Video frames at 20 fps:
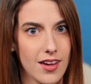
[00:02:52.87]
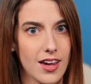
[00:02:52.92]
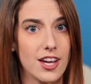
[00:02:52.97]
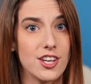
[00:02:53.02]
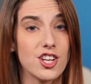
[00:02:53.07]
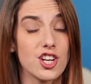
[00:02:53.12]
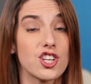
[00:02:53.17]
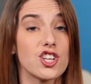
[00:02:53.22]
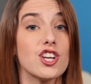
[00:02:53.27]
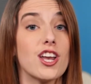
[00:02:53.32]

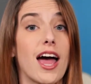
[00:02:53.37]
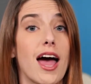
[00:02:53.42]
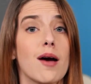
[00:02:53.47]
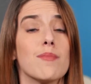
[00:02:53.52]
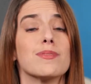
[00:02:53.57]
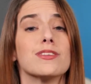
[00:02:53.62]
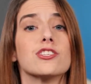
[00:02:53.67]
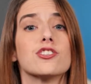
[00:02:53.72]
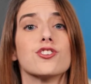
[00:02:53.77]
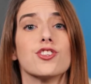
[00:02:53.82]
Addiction
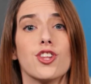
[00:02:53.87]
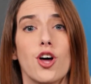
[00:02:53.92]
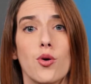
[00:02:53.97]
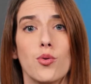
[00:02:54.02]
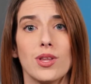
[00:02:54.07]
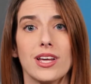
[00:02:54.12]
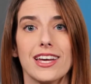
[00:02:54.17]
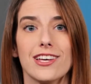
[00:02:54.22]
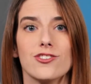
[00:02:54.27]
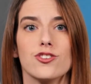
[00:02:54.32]
happens
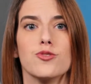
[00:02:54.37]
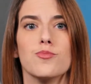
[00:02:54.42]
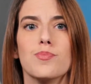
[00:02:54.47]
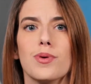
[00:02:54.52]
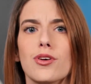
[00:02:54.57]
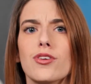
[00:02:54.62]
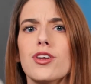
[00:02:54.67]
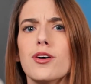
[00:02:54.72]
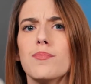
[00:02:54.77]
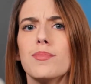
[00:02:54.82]
slowly as you
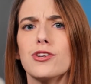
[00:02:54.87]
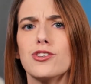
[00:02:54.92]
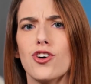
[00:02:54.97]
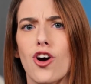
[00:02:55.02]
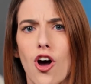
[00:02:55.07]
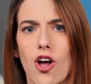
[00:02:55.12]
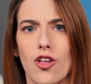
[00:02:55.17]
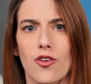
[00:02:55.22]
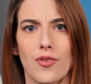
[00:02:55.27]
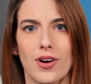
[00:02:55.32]
build up a
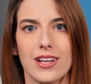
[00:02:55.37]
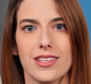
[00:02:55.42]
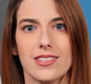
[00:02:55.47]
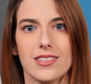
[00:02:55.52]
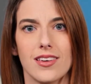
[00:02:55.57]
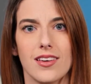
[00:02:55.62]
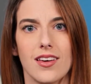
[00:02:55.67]
tolerance.